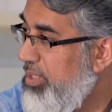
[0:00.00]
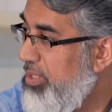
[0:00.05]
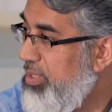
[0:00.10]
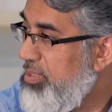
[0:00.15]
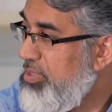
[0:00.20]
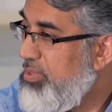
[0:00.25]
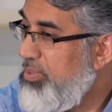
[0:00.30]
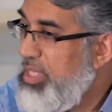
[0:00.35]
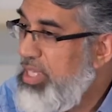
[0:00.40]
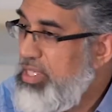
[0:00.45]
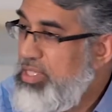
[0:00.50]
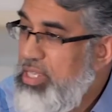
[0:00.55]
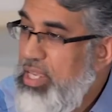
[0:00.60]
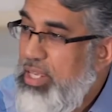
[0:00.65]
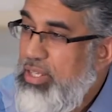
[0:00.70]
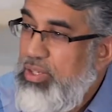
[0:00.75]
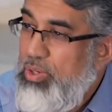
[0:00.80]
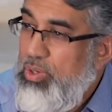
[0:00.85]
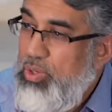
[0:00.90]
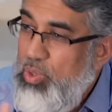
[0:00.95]
So they
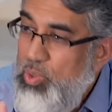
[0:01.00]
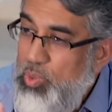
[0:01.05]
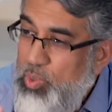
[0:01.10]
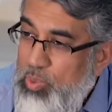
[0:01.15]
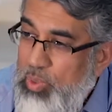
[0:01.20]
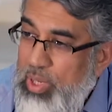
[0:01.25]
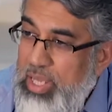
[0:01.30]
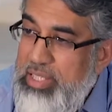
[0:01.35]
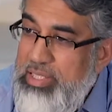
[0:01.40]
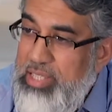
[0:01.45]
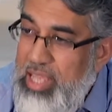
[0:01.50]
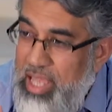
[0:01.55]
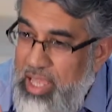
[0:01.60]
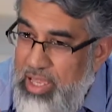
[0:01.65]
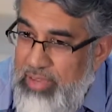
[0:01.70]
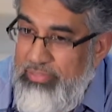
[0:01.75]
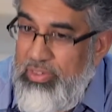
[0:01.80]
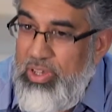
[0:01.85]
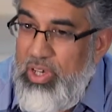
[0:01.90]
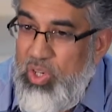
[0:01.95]
said, always have